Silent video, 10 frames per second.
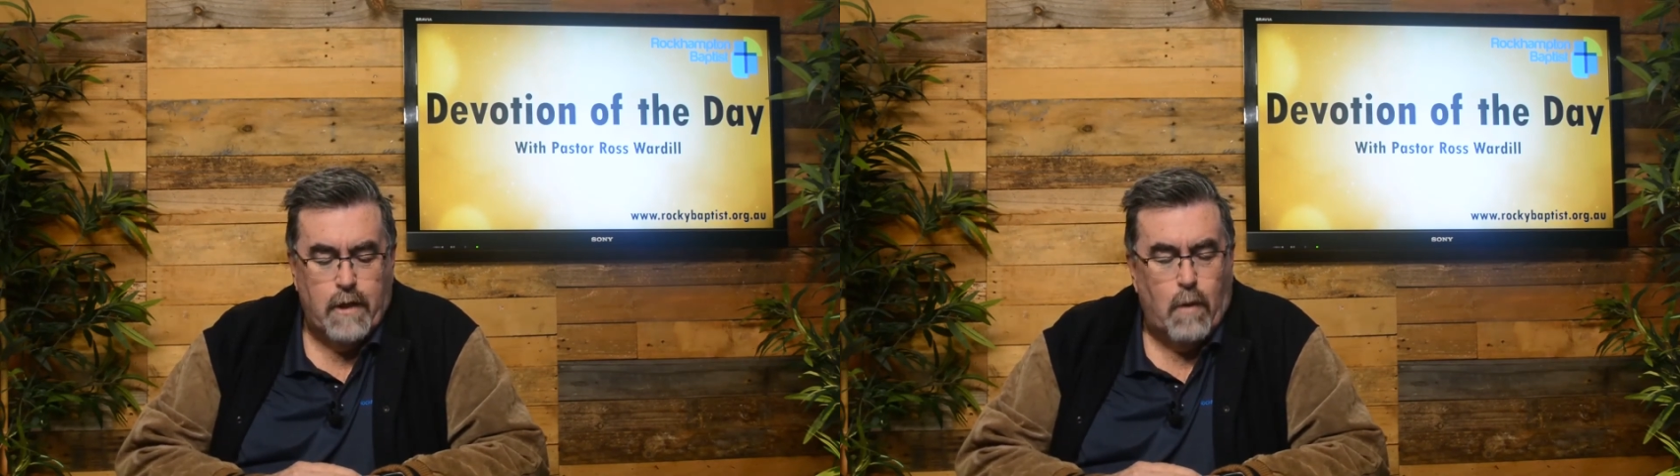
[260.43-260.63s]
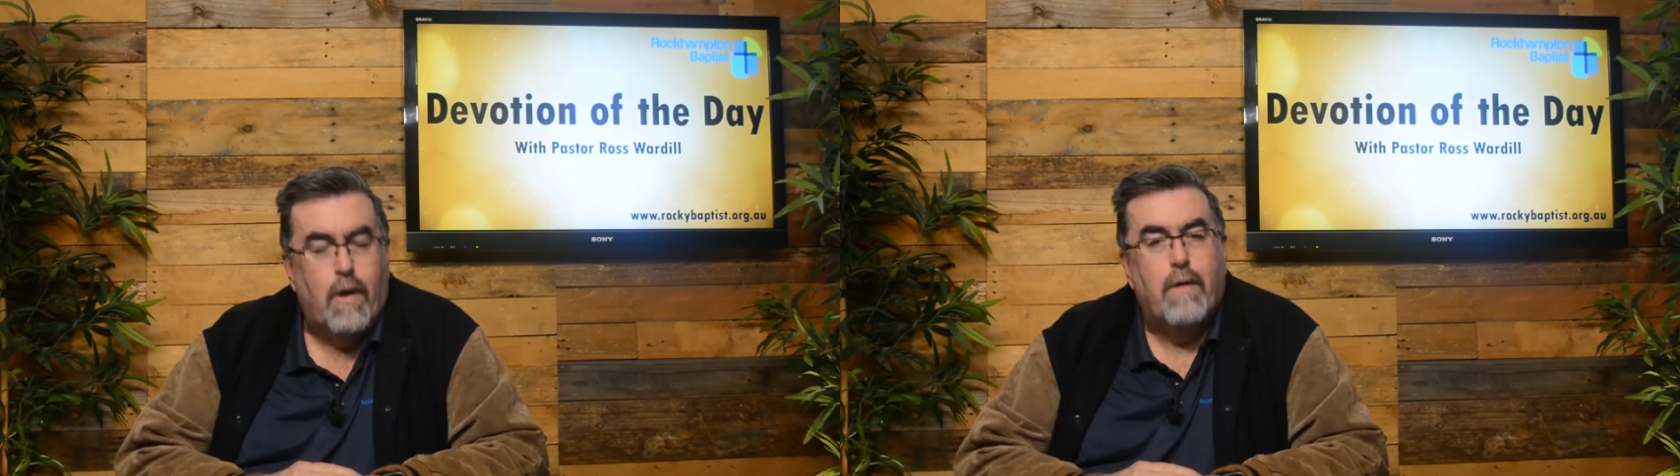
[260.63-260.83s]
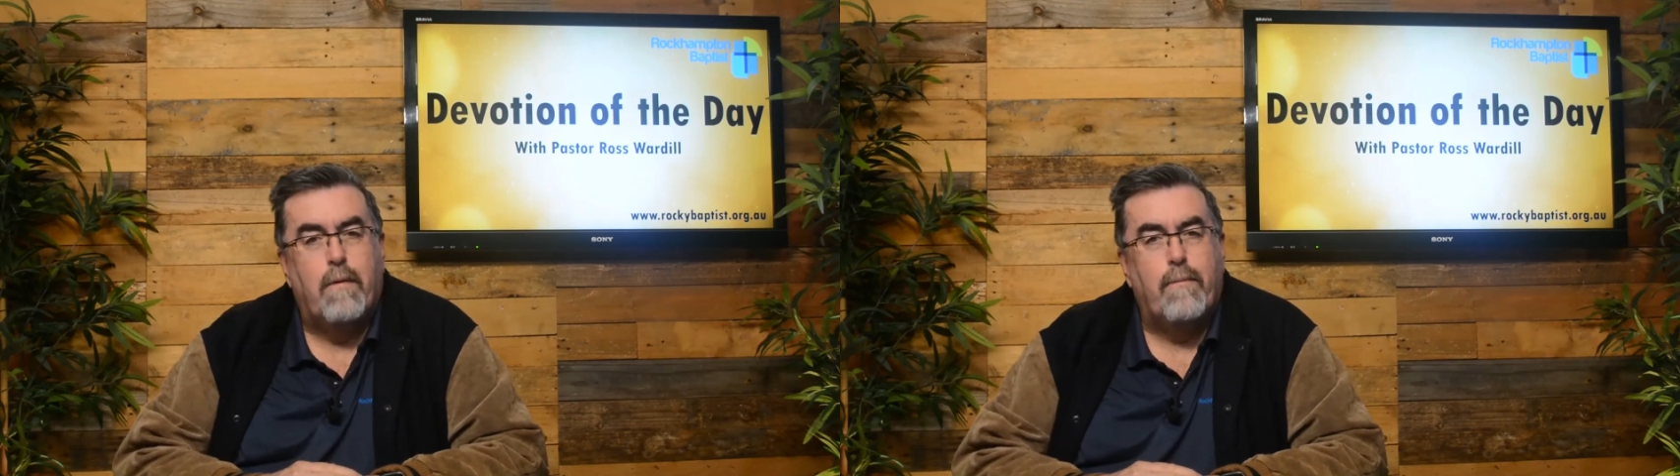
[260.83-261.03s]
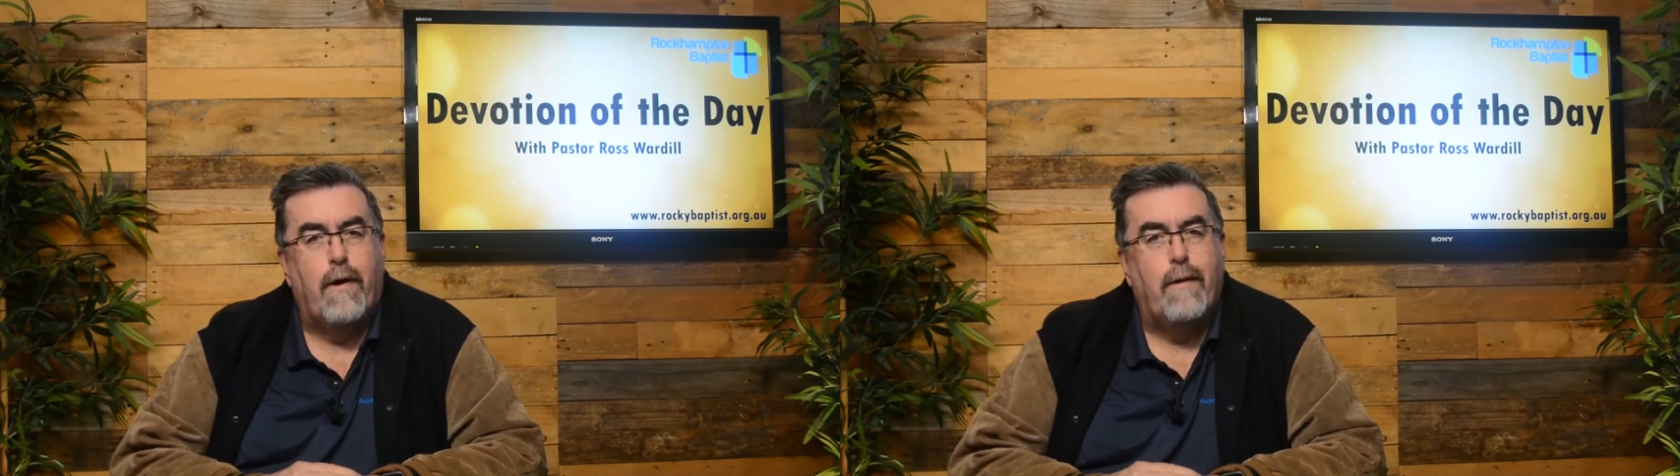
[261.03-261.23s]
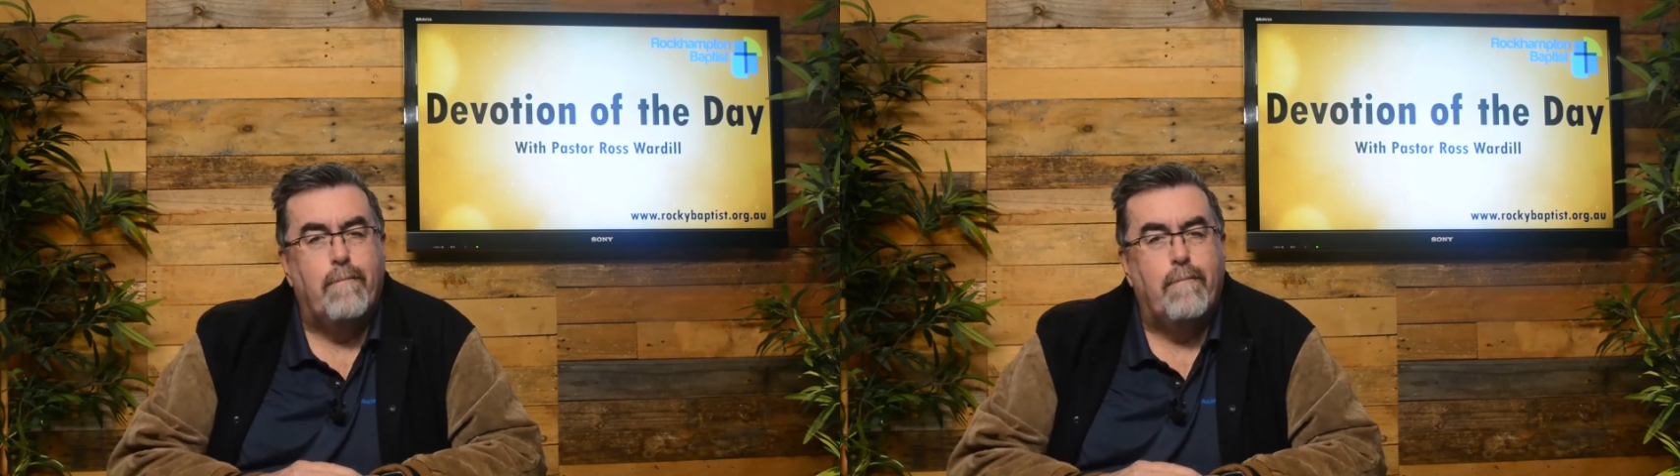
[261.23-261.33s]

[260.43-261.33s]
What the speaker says: Why don't we pray?